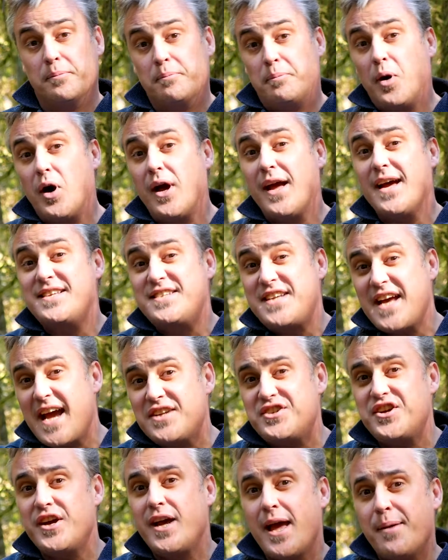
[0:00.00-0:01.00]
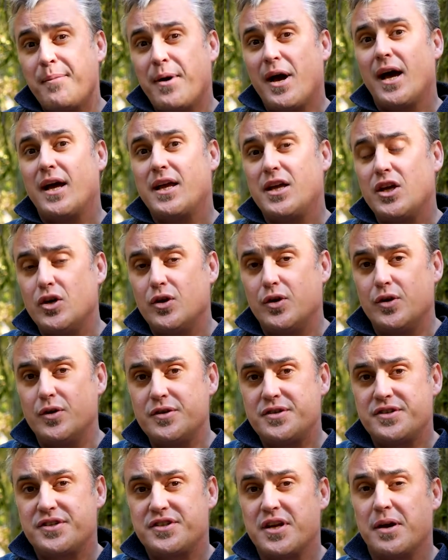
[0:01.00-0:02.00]
By attaching
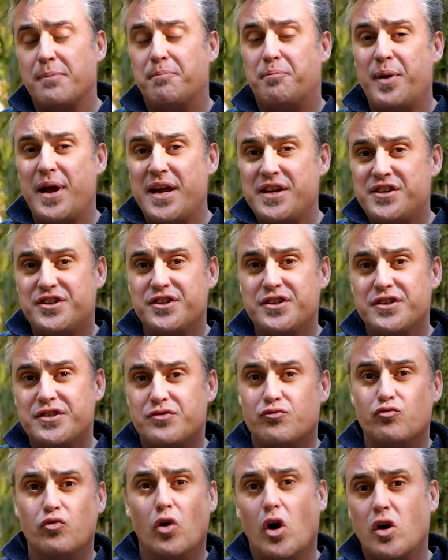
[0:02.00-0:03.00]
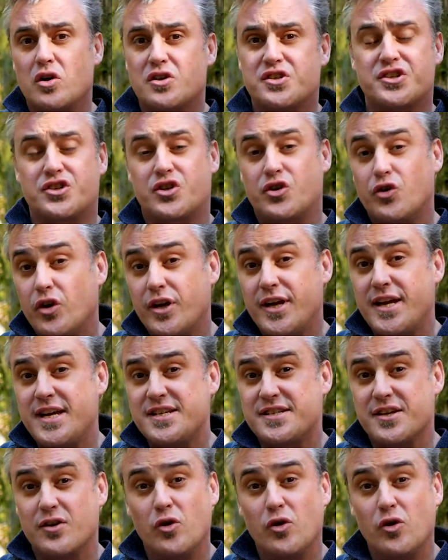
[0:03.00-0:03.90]
MRUs to benches, rocks, trees